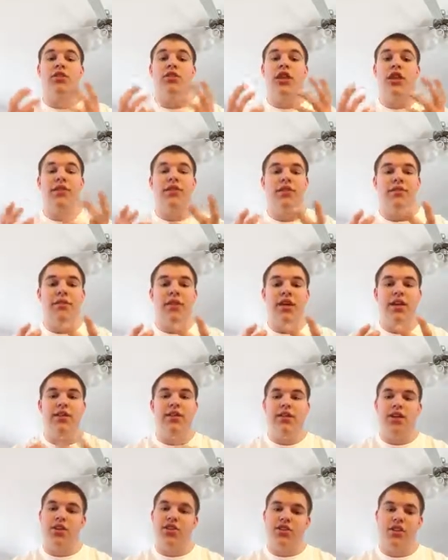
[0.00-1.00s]
So then it's even
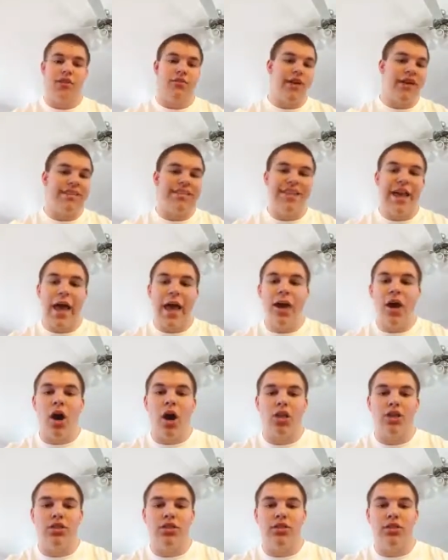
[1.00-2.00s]
easier because you have like 10
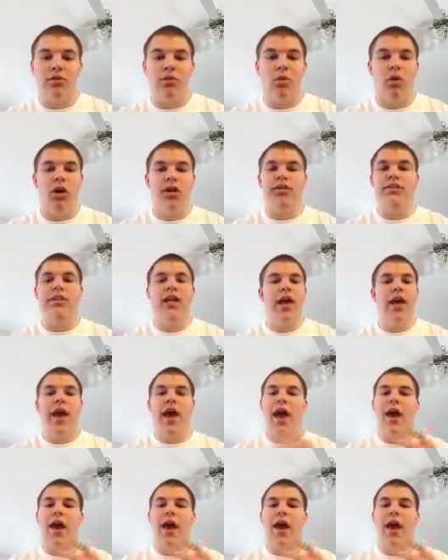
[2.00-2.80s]
auctions at once.